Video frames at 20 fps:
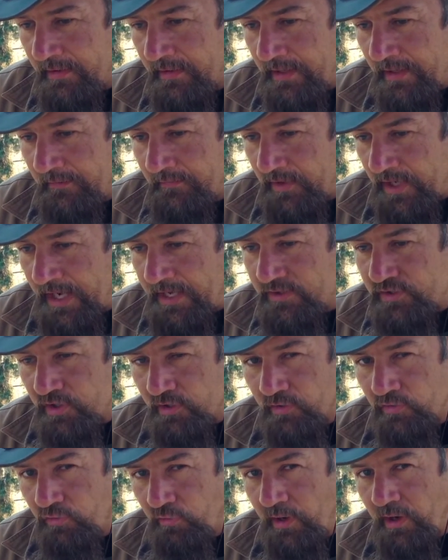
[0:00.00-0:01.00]
kind of an
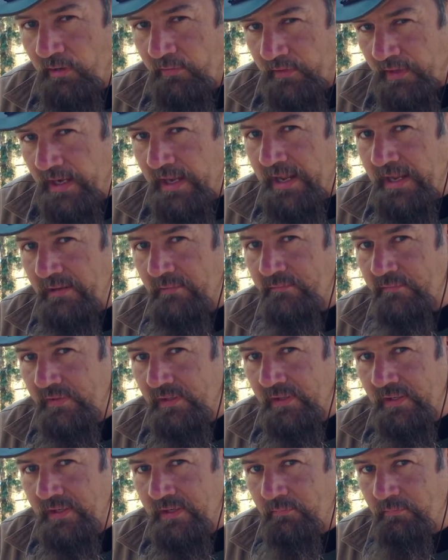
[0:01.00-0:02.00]
ancient trail that I had a
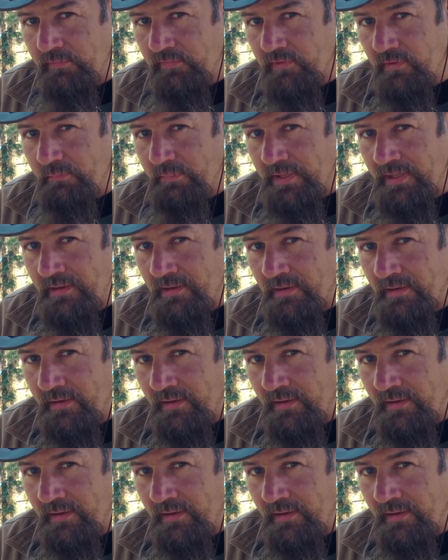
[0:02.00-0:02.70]
feeling he was going to be on.